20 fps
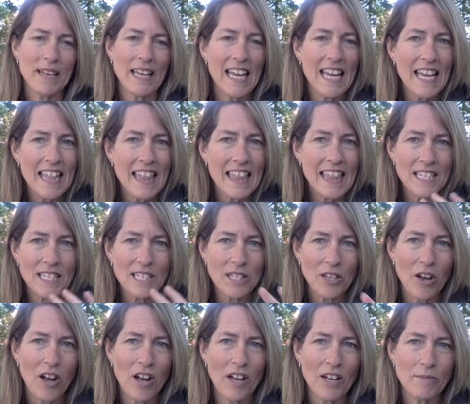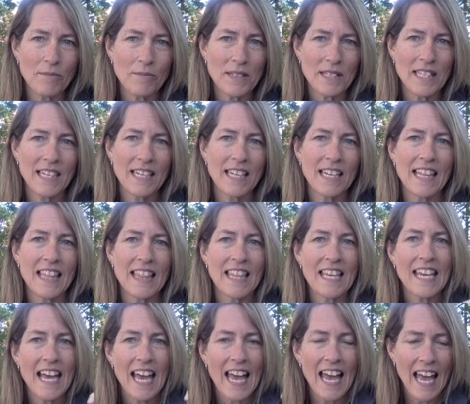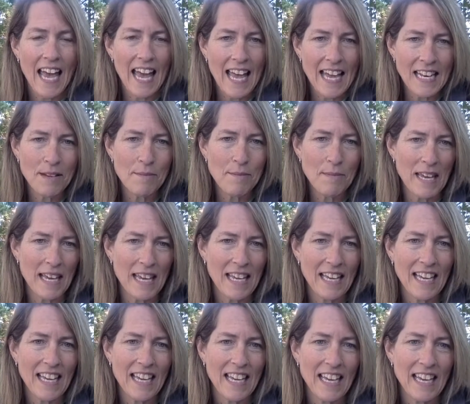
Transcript: in the Psalms, the enemy